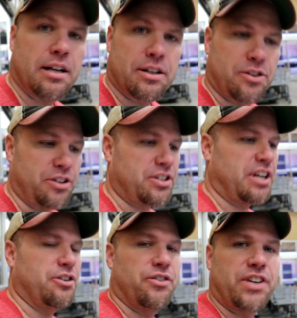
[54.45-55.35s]
So I just
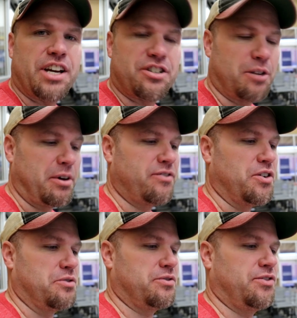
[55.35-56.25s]
got a notification on my
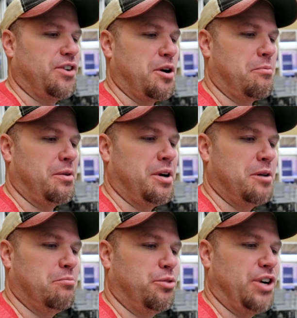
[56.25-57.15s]
phone from
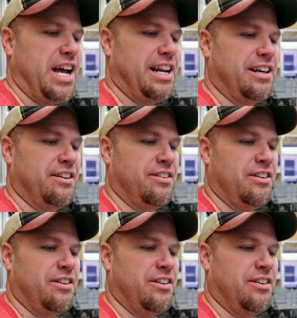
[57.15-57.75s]
Brianna